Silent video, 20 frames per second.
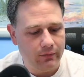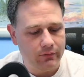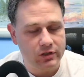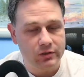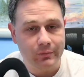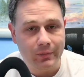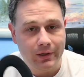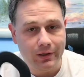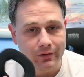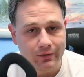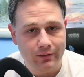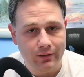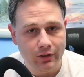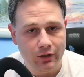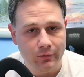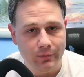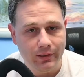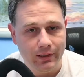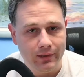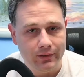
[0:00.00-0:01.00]
a spare
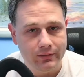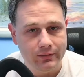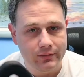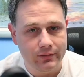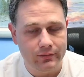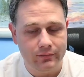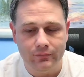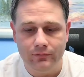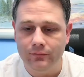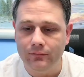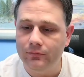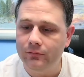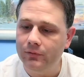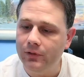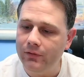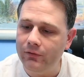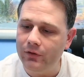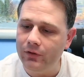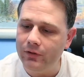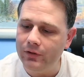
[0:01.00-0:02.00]
ear pads,
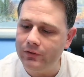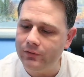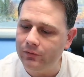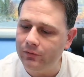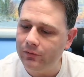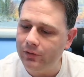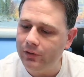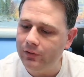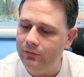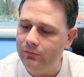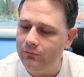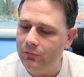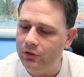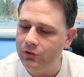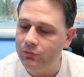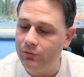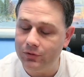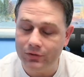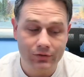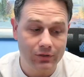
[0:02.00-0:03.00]
even though these are in
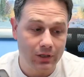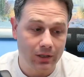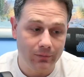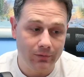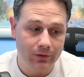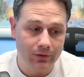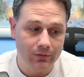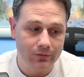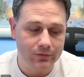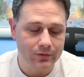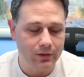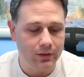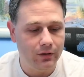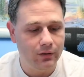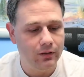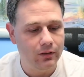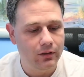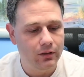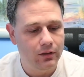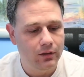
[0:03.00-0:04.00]
much worse shape than those
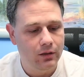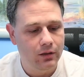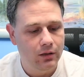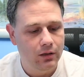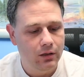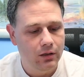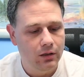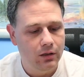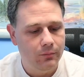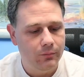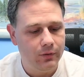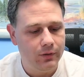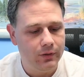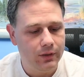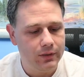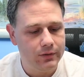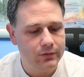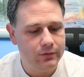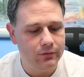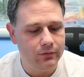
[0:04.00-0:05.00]
are. But
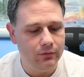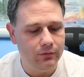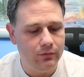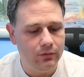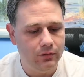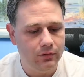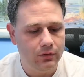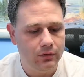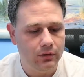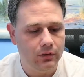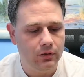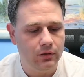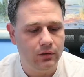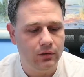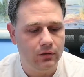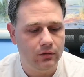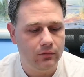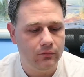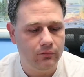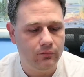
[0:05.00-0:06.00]
that's cool.
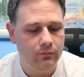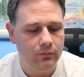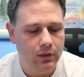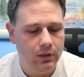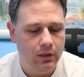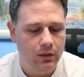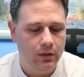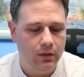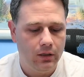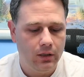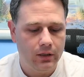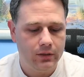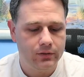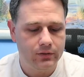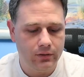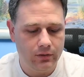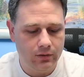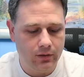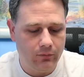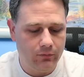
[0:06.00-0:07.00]

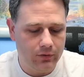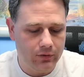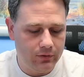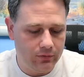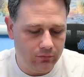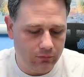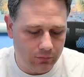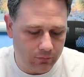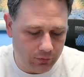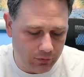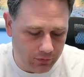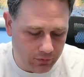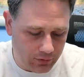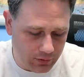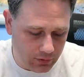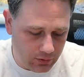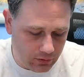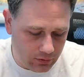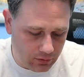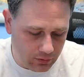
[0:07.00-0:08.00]
Actually, I want to do one more
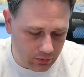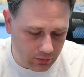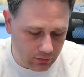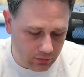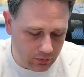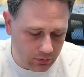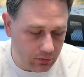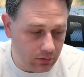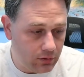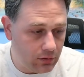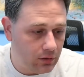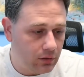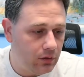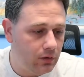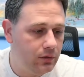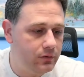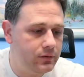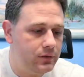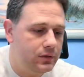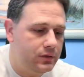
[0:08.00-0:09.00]
thing.
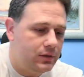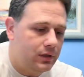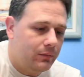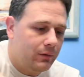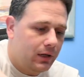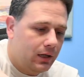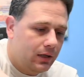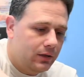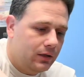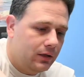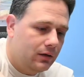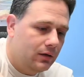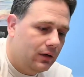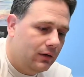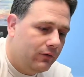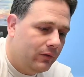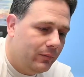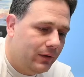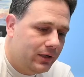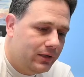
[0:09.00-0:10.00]
Since I had that
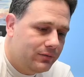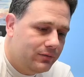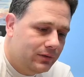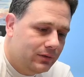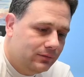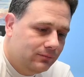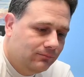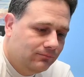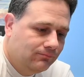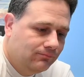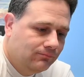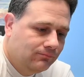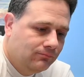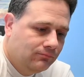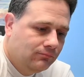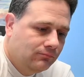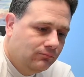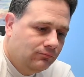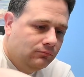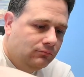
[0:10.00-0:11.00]
off, I might as well
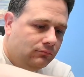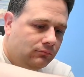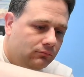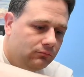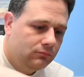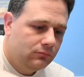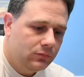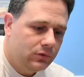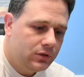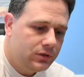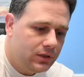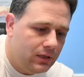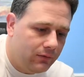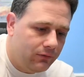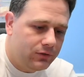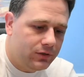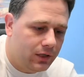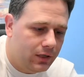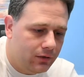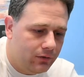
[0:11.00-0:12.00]
see if
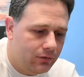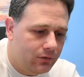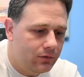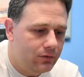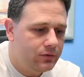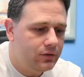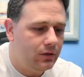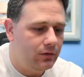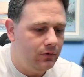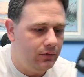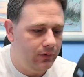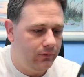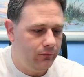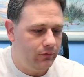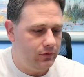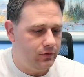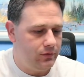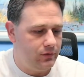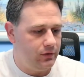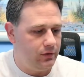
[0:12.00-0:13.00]
there's any other subtle
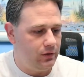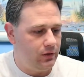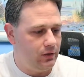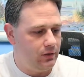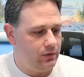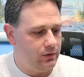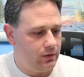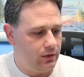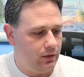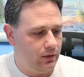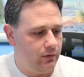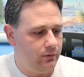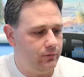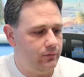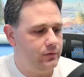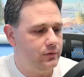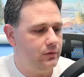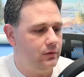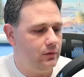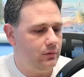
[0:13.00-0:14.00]
differences on the inside.
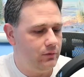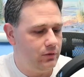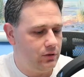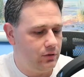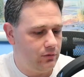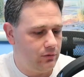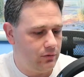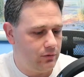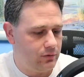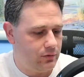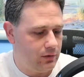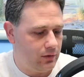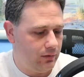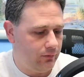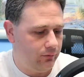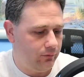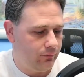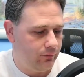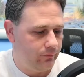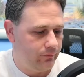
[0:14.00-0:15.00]
So let me show those
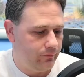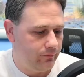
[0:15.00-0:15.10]
off.